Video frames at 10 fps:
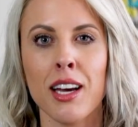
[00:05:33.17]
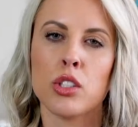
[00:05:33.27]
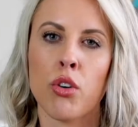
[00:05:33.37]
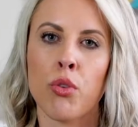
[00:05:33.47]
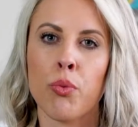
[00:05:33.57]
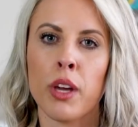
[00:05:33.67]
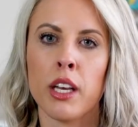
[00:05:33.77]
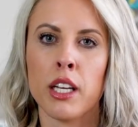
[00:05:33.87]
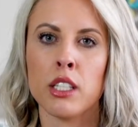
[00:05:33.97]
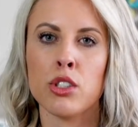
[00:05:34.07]
So we
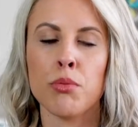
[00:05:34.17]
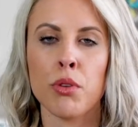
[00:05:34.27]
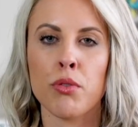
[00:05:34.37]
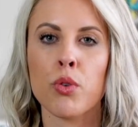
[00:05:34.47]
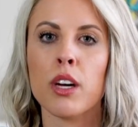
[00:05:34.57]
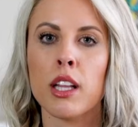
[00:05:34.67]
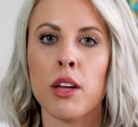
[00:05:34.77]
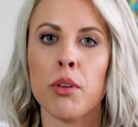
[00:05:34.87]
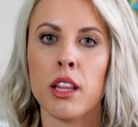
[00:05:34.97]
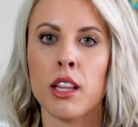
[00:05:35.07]
need to move quickly
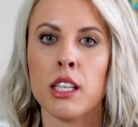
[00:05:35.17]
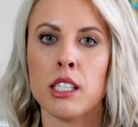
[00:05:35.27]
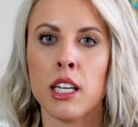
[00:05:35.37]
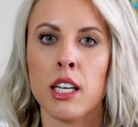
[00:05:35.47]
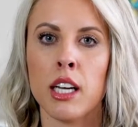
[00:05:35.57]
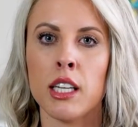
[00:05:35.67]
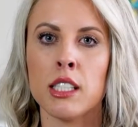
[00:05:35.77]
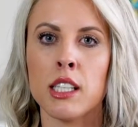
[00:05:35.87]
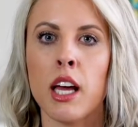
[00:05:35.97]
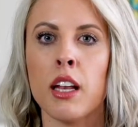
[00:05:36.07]
within these 10
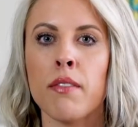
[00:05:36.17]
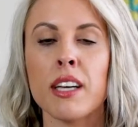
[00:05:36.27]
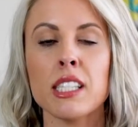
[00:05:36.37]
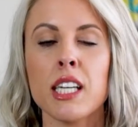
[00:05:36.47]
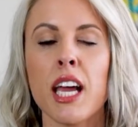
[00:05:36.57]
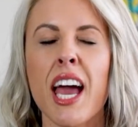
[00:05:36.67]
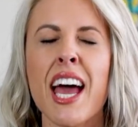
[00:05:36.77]
days and investigate